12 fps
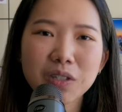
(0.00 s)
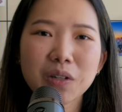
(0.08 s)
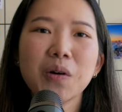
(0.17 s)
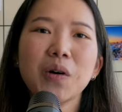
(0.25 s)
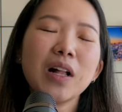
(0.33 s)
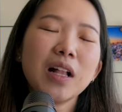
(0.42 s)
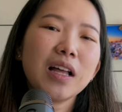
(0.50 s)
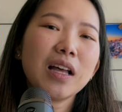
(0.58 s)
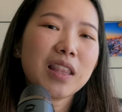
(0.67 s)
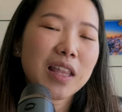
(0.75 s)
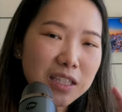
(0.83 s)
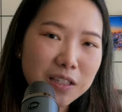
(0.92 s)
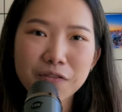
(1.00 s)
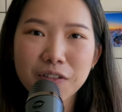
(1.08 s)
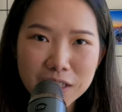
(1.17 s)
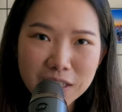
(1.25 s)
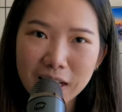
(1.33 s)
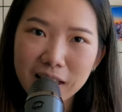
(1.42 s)
So that's the
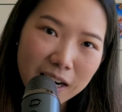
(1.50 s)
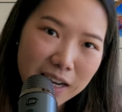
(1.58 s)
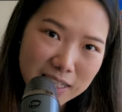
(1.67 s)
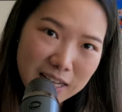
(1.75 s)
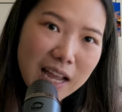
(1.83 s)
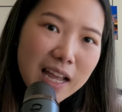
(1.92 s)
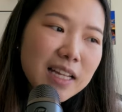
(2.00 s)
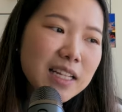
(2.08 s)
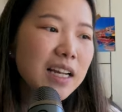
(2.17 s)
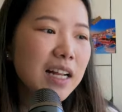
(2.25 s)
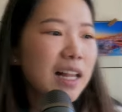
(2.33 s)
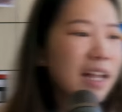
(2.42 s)
first thing that I did.